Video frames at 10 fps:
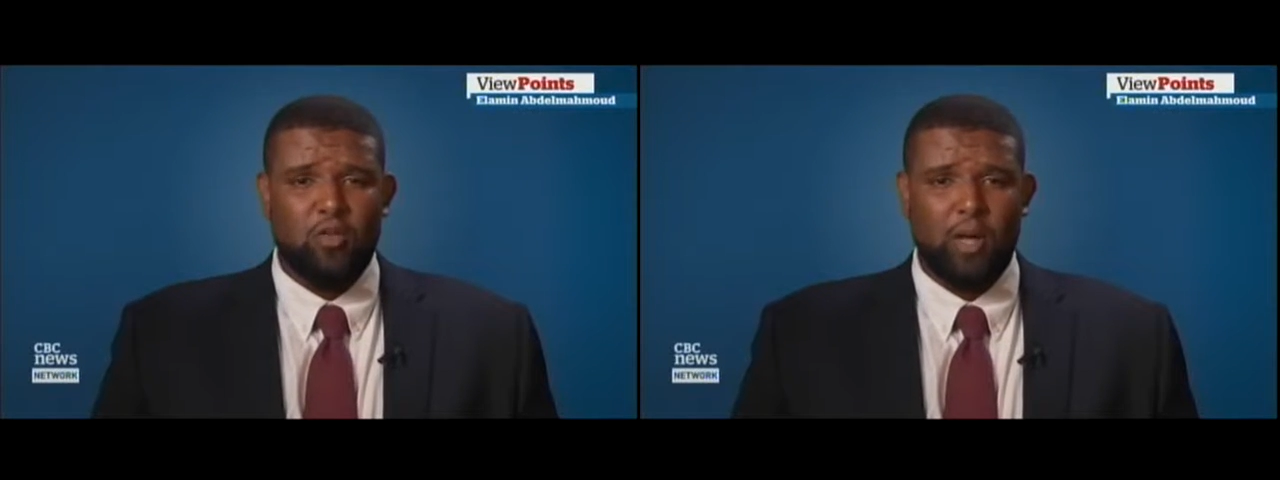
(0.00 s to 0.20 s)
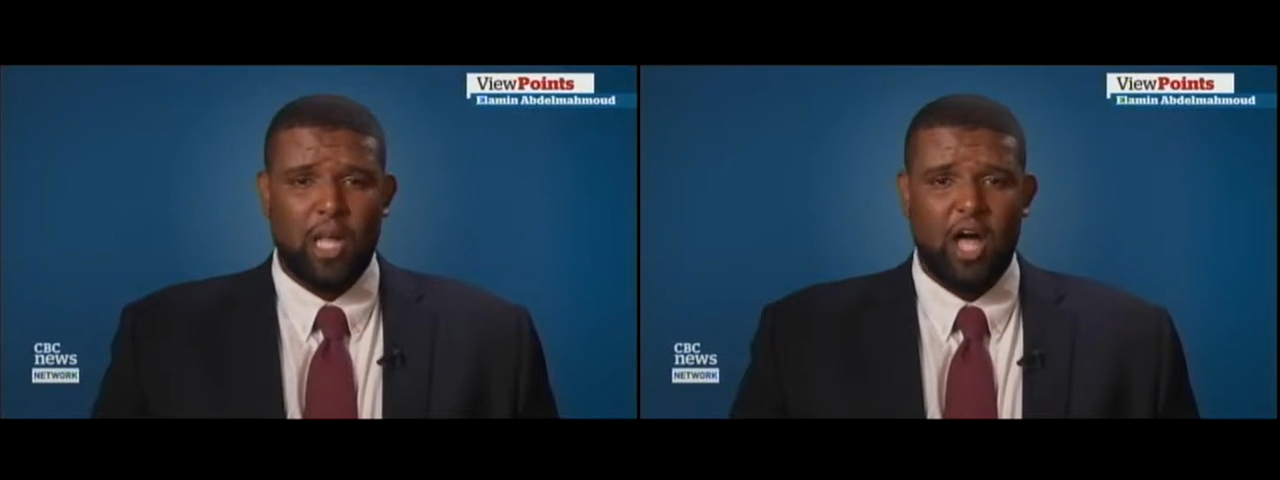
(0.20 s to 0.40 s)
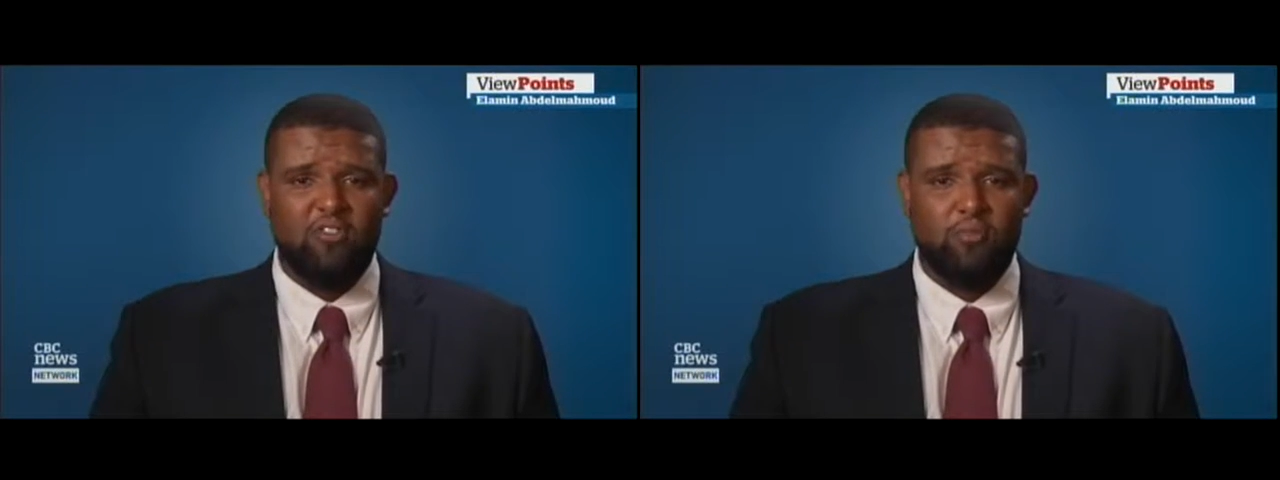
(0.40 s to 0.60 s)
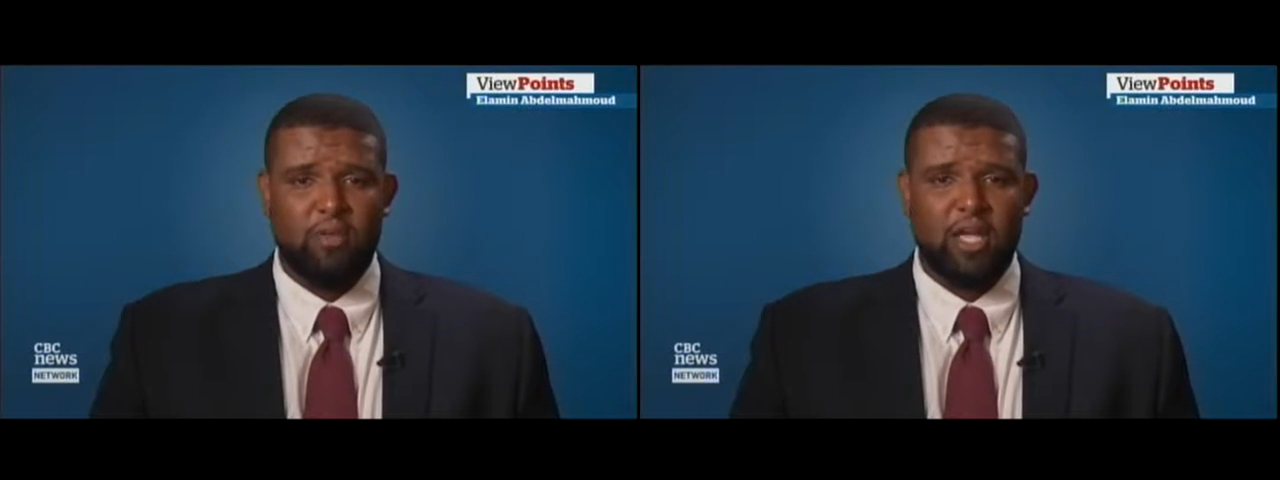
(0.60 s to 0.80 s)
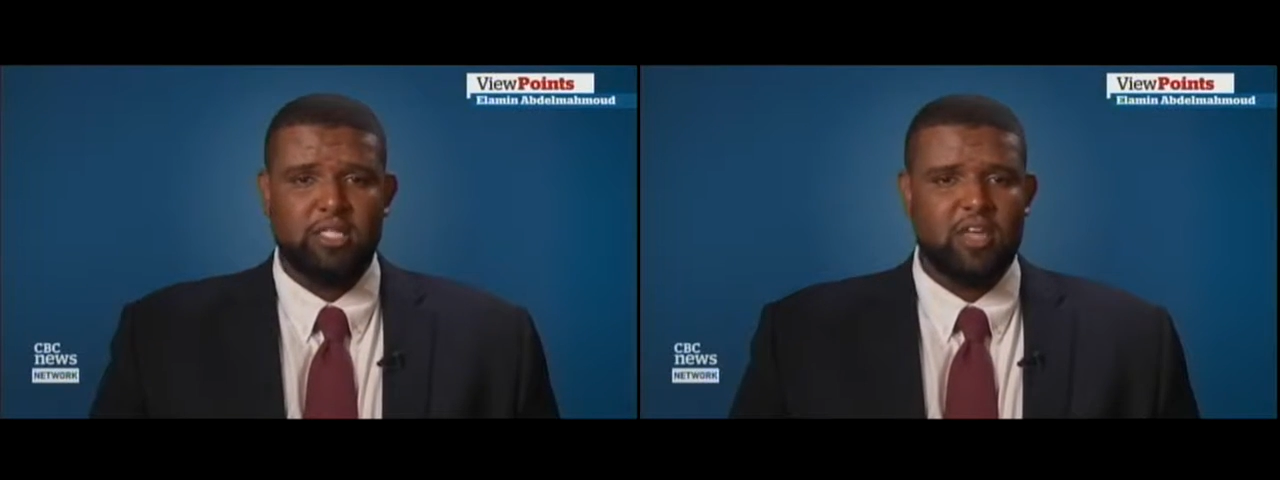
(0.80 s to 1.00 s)
feel well off
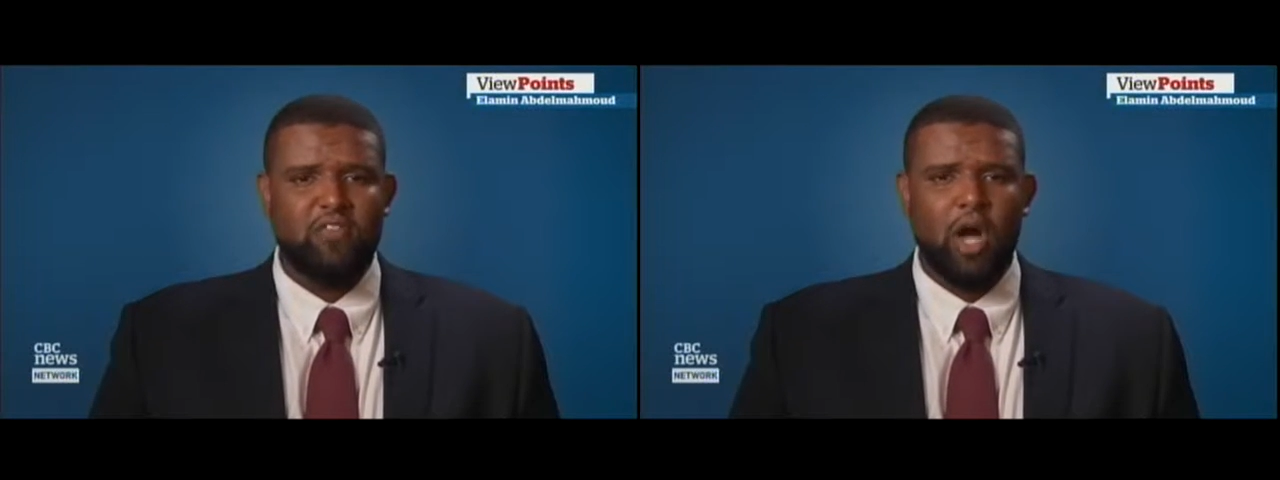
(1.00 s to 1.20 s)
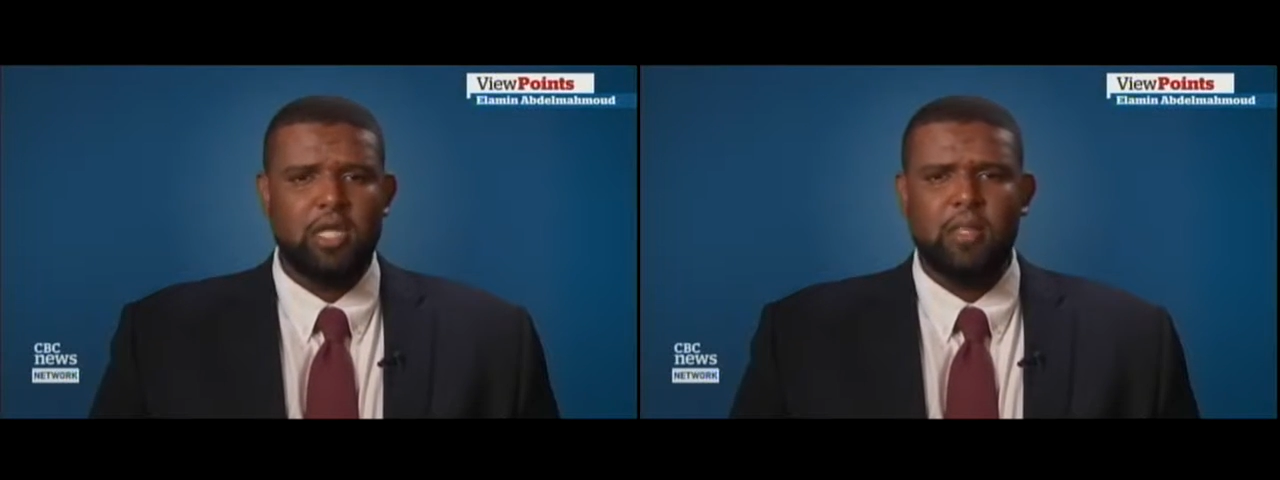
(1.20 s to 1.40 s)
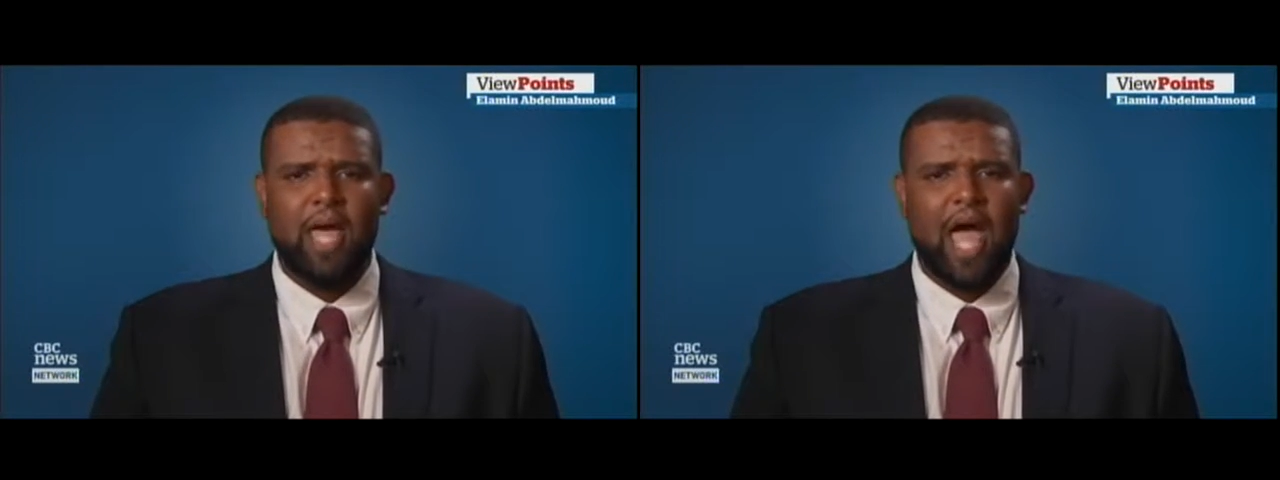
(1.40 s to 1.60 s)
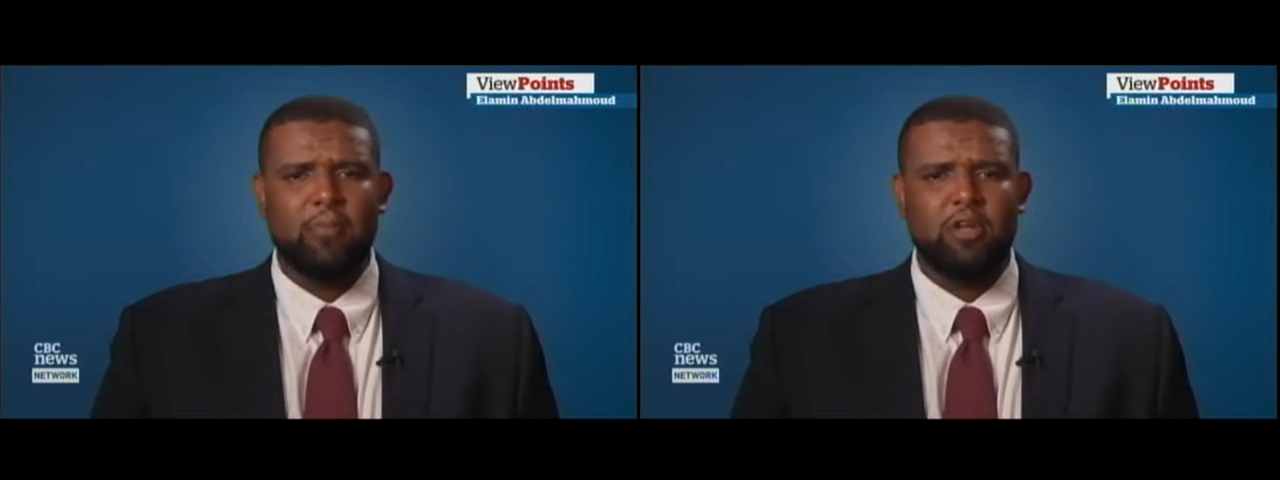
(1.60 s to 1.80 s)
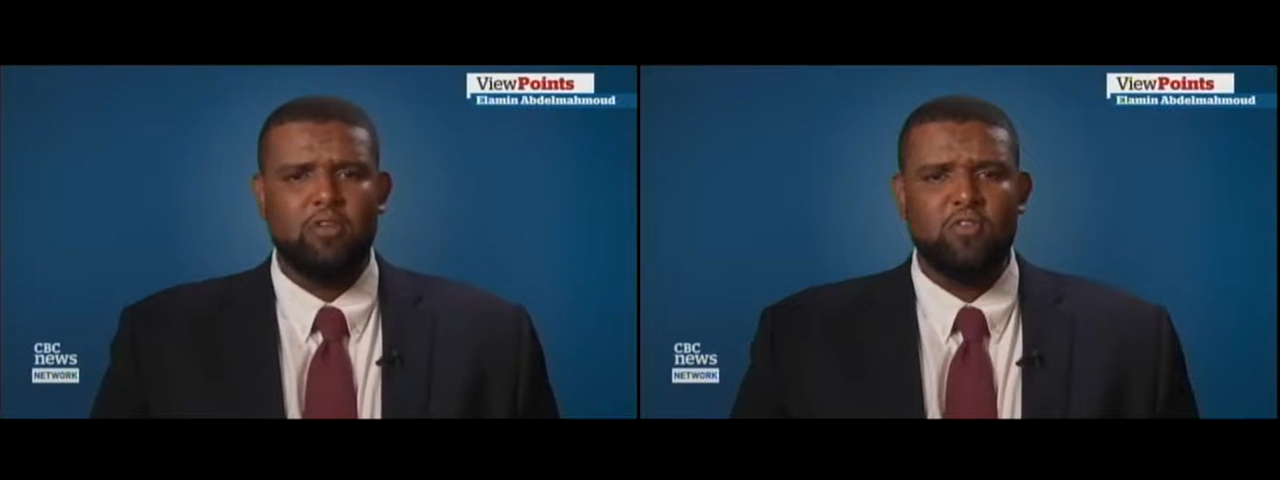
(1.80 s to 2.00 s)
because they've gotten in the
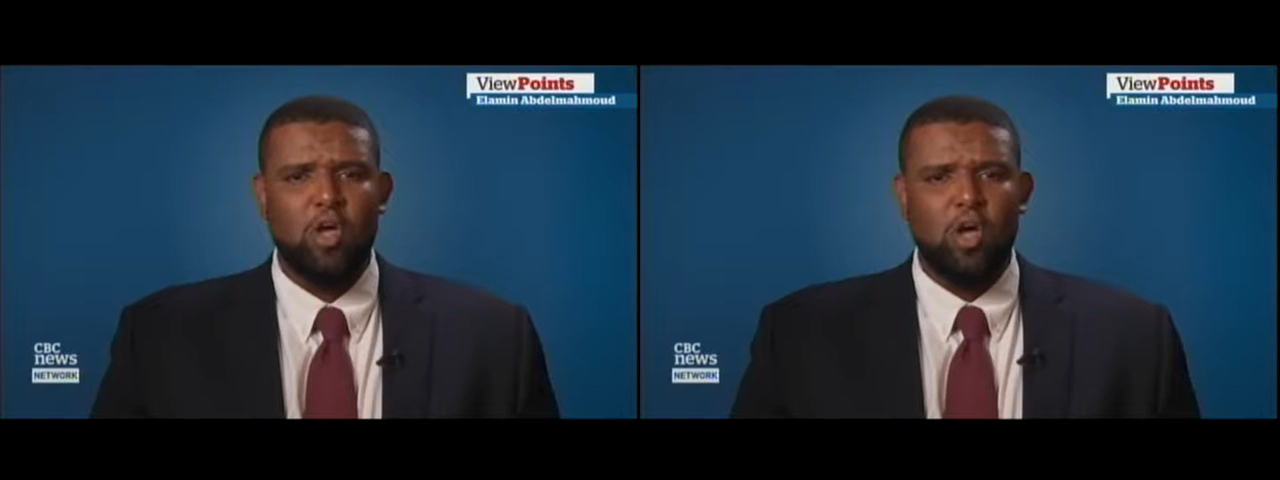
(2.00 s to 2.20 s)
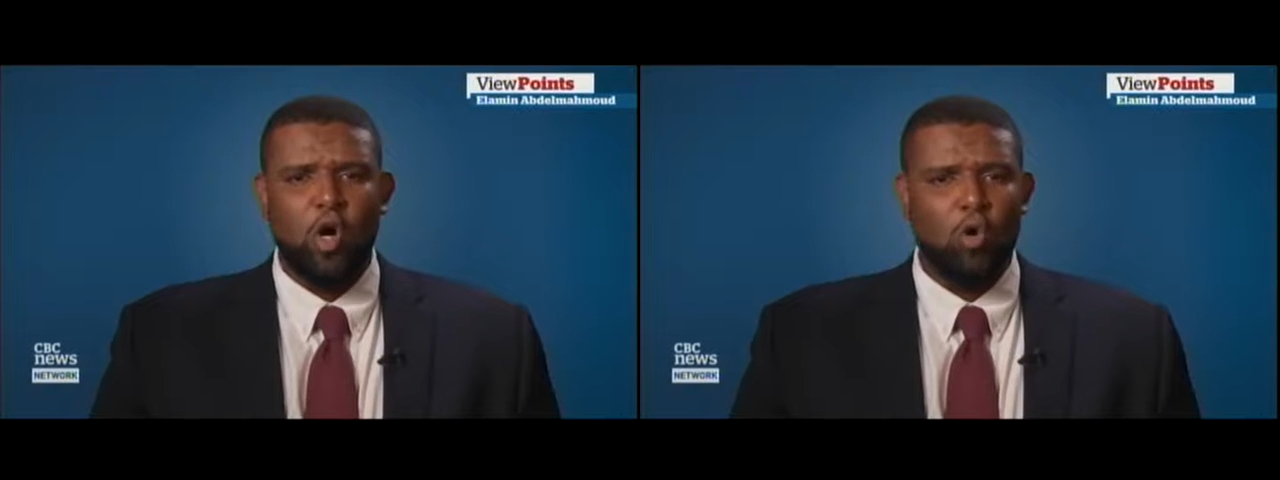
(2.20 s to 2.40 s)
habit of